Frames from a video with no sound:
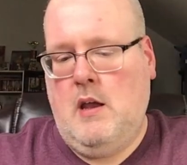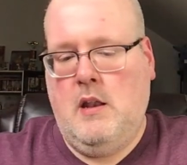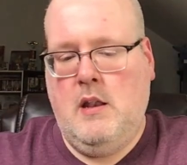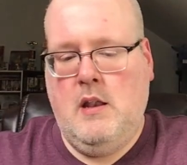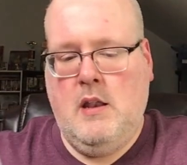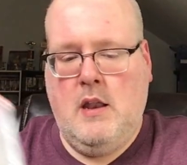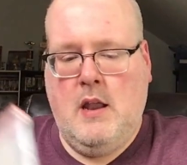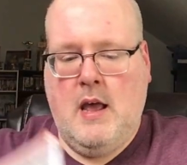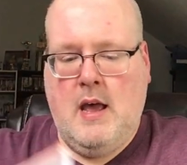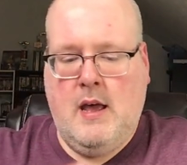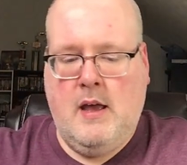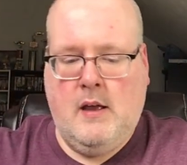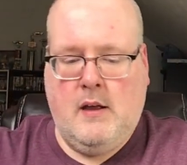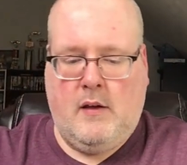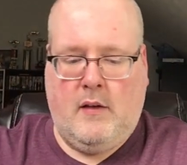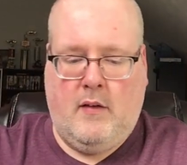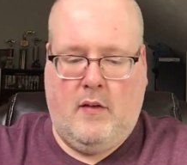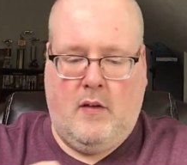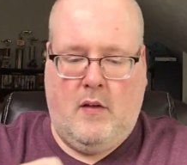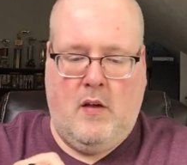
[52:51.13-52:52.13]

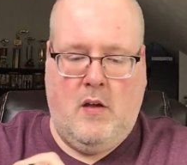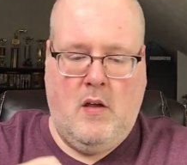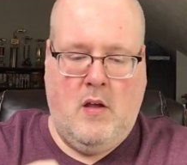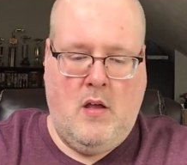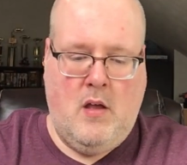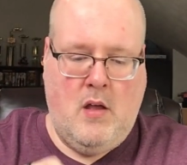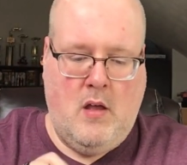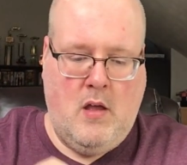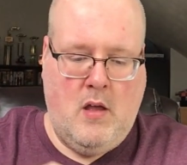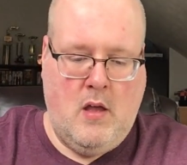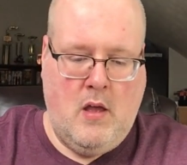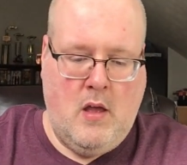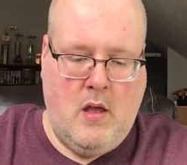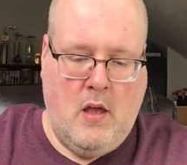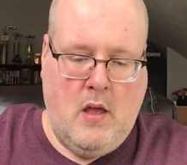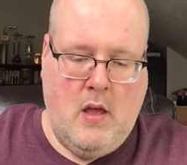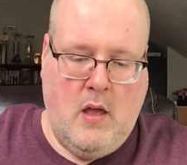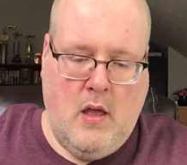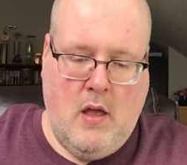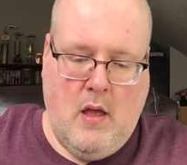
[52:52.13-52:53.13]
Next
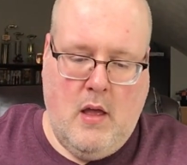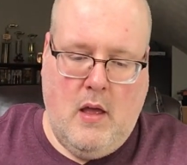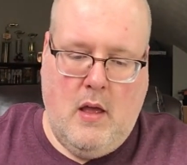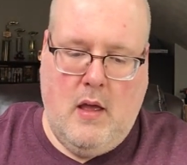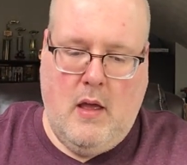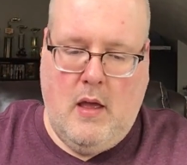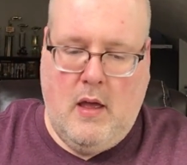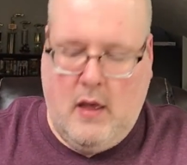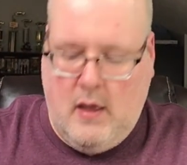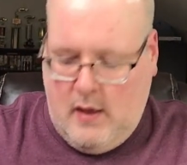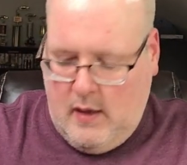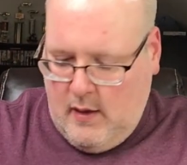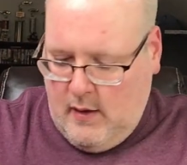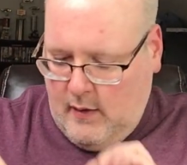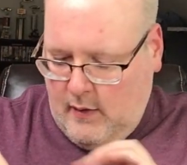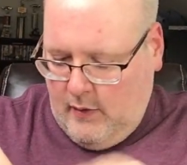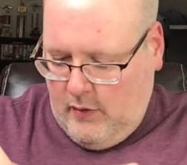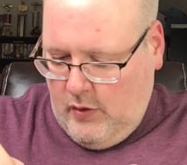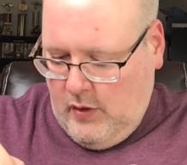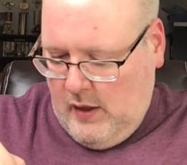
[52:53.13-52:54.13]

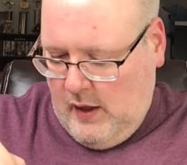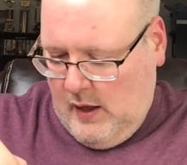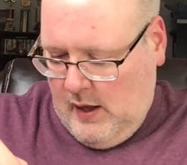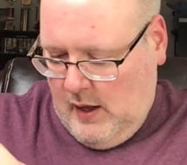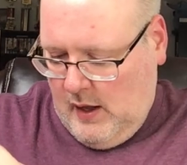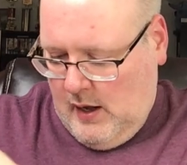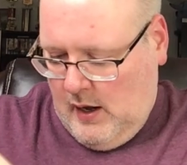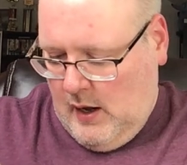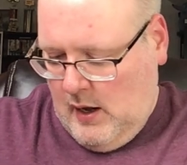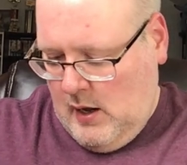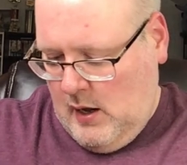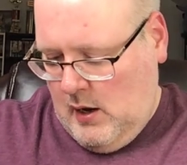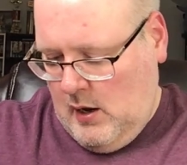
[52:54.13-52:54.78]
is the